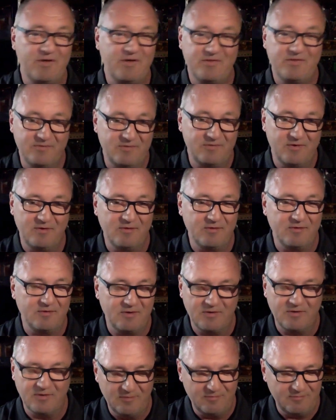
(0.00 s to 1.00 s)
with,
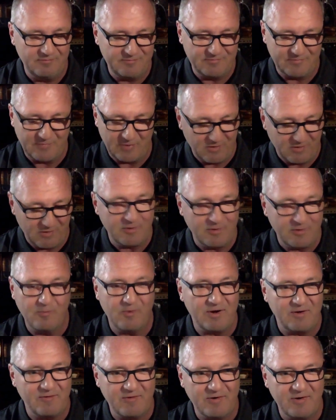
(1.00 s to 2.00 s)
Google Earth
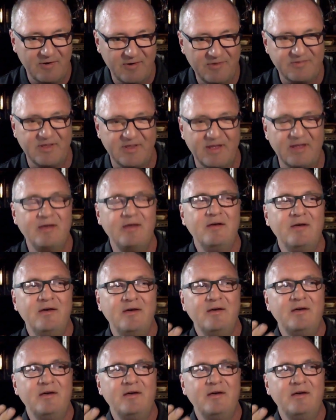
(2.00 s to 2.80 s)
or whatever you're using